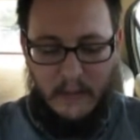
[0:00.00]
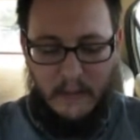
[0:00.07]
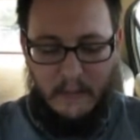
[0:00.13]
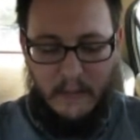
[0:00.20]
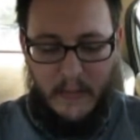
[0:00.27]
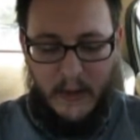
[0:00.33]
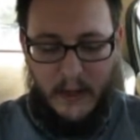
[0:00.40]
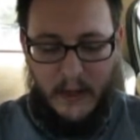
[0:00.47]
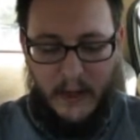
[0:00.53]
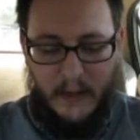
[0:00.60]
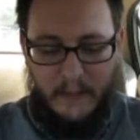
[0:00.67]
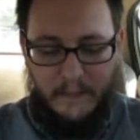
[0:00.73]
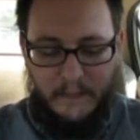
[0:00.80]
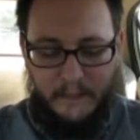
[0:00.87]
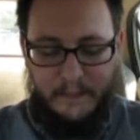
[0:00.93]
my
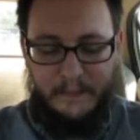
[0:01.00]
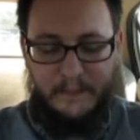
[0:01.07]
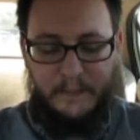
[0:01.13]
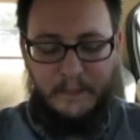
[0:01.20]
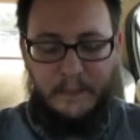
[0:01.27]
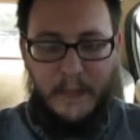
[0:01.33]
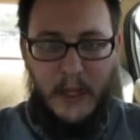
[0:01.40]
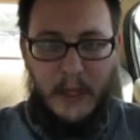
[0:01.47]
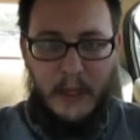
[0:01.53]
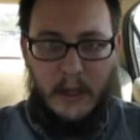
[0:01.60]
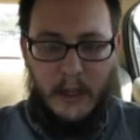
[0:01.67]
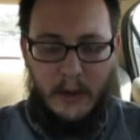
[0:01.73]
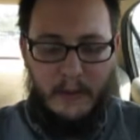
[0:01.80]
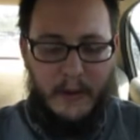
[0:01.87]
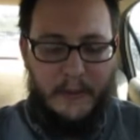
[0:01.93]

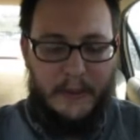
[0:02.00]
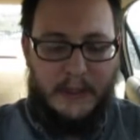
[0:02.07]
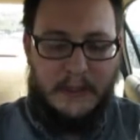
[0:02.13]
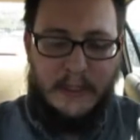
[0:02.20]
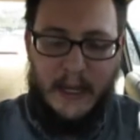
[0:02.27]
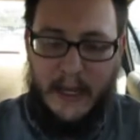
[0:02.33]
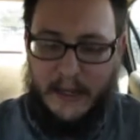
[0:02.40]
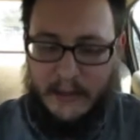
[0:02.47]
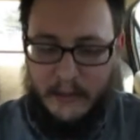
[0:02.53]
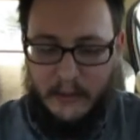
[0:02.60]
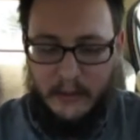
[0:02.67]
heroics deck.